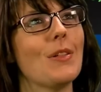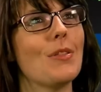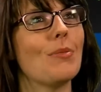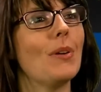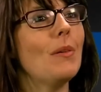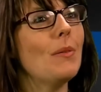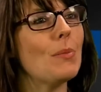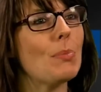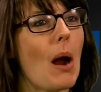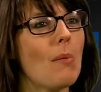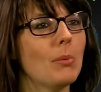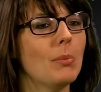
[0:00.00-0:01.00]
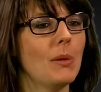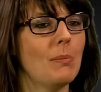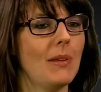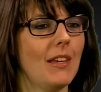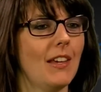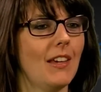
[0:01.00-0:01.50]
3 would probably
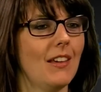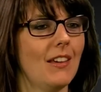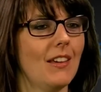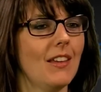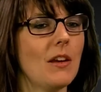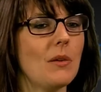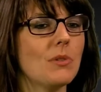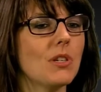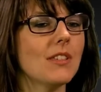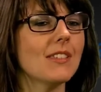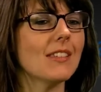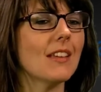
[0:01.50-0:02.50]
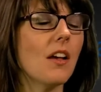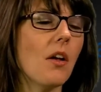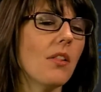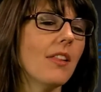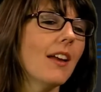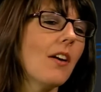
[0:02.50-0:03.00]
be, just
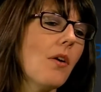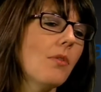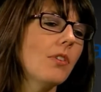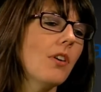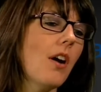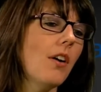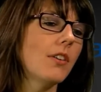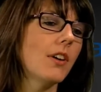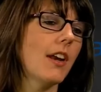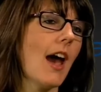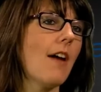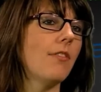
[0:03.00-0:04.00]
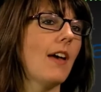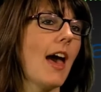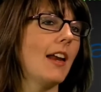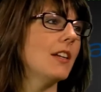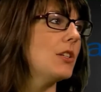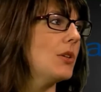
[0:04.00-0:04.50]
like overall good
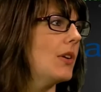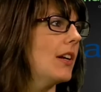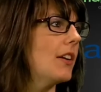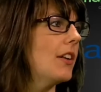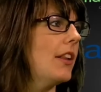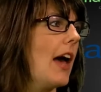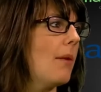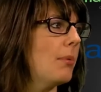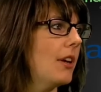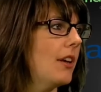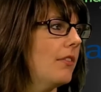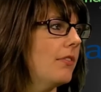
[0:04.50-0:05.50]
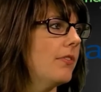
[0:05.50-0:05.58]
attitude and collaborative.